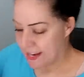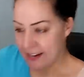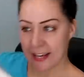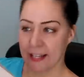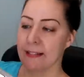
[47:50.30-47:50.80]

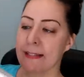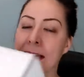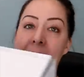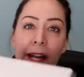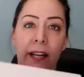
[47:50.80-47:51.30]
And I can
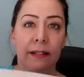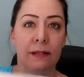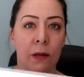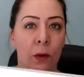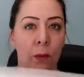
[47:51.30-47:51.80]
slide it.
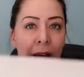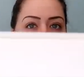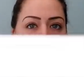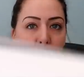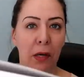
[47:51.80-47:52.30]
So we
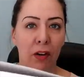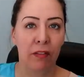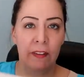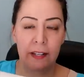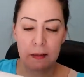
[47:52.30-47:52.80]
have a
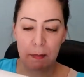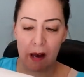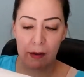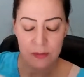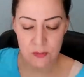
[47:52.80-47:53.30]
perfect
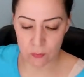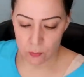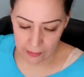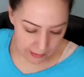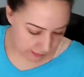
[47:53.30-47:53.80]
box
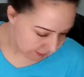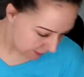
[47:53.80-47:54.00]
for it.